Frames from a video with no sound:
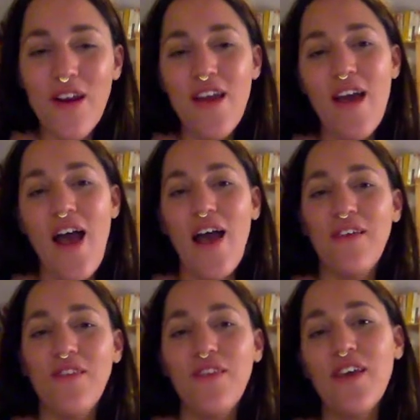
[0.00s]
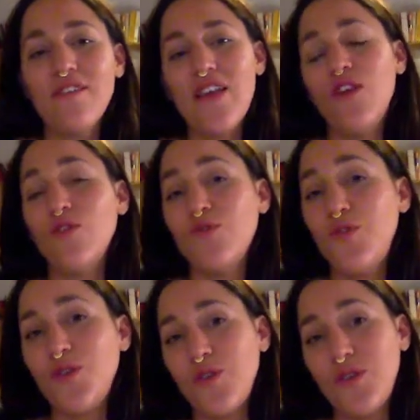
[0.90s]
And thanks a lot
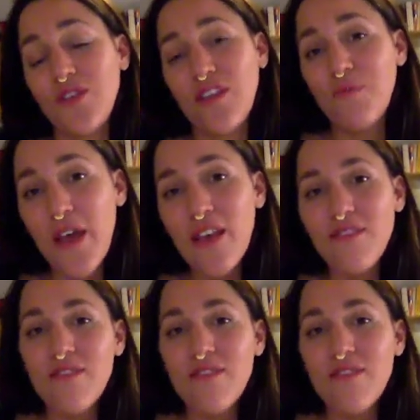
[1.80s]
for the space.